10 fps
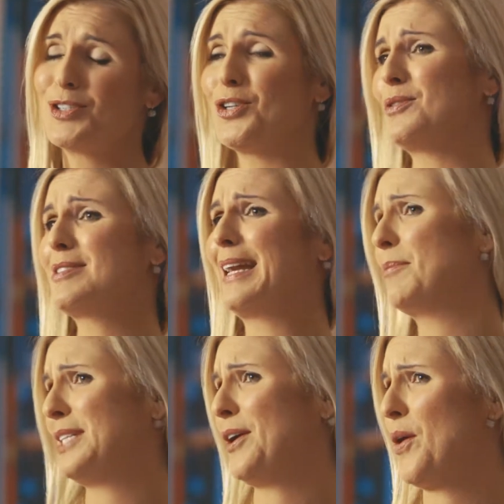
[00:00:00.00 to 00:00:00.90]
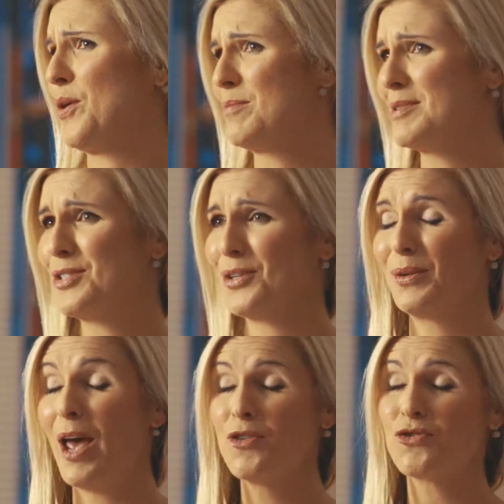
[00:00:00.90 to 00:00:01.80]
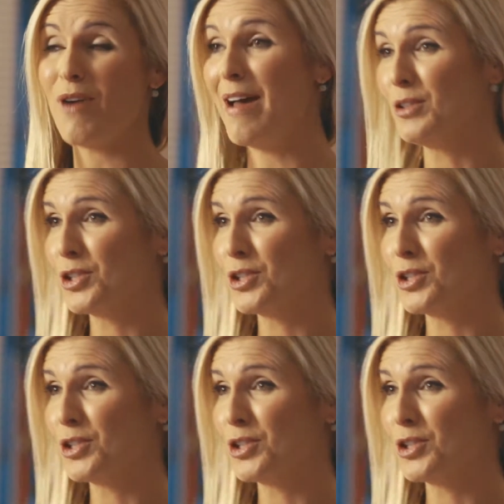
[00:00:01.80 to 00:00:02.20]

to celebrity homes to travel